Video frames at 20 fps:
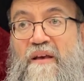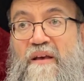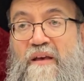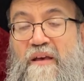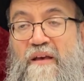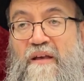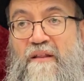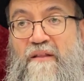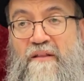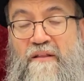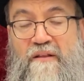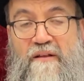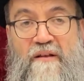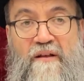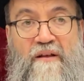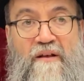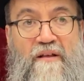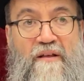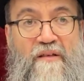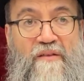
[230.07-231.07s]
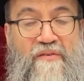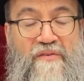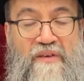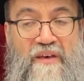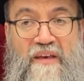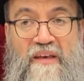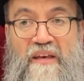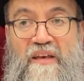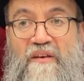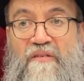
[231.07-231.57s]
in
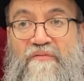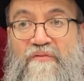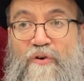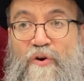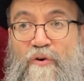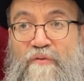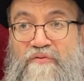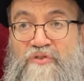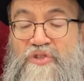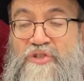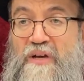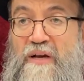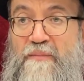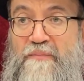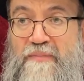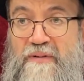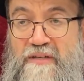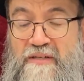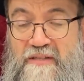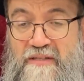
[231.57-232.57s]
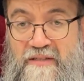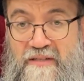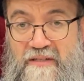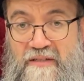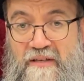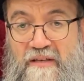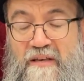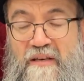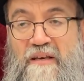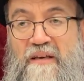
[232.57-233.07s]
the eve of
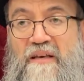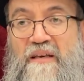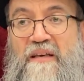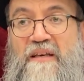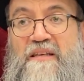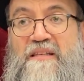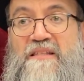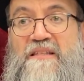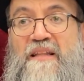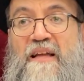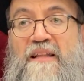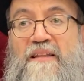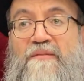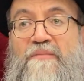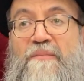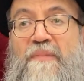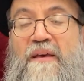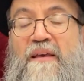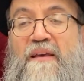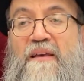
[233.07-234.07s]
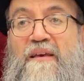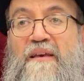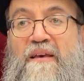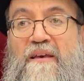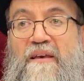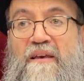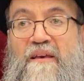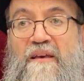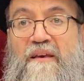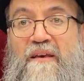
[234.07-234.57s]
Shabbos, he is not
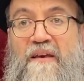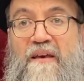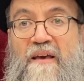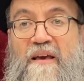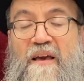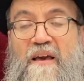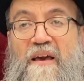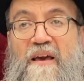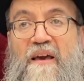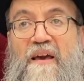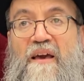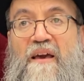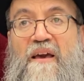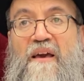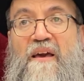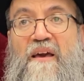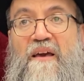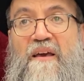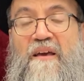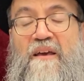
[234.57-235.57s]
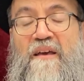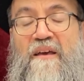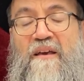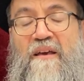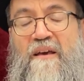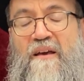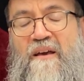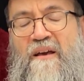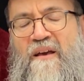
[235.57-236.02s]
making a